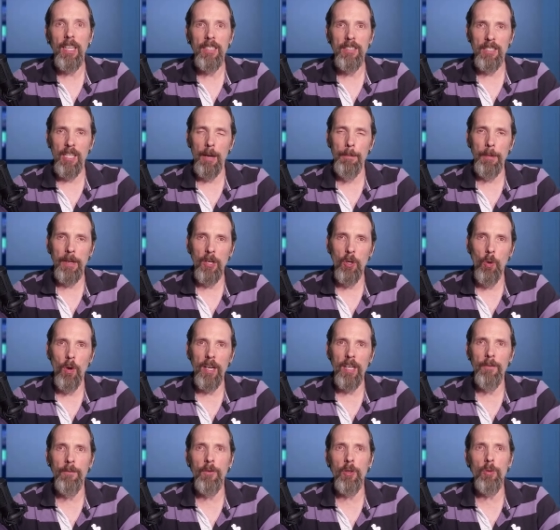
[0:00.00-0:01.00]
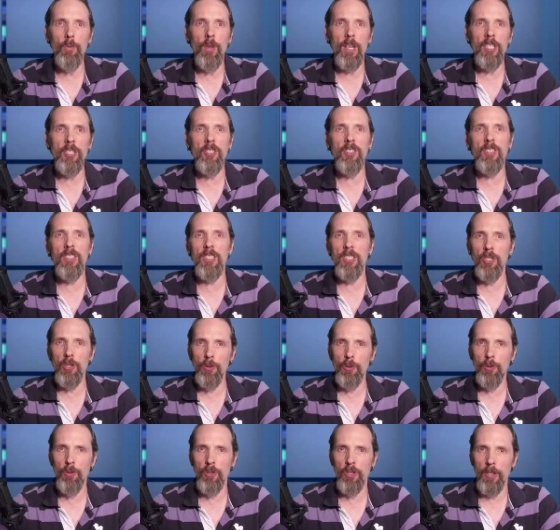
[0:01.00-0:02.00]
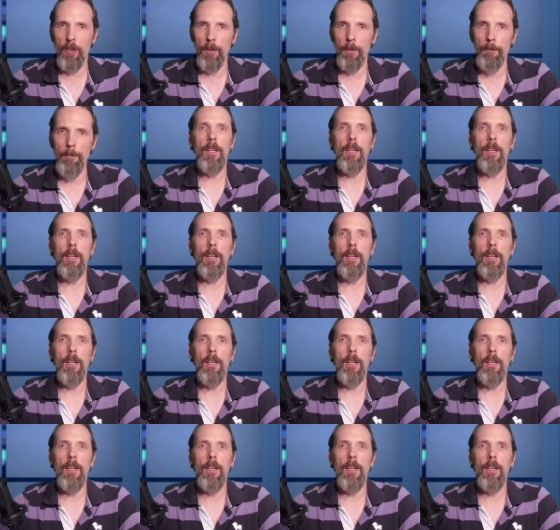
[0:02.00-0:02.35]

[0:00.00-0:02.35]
stopping quite a few rushes in the neutral zone.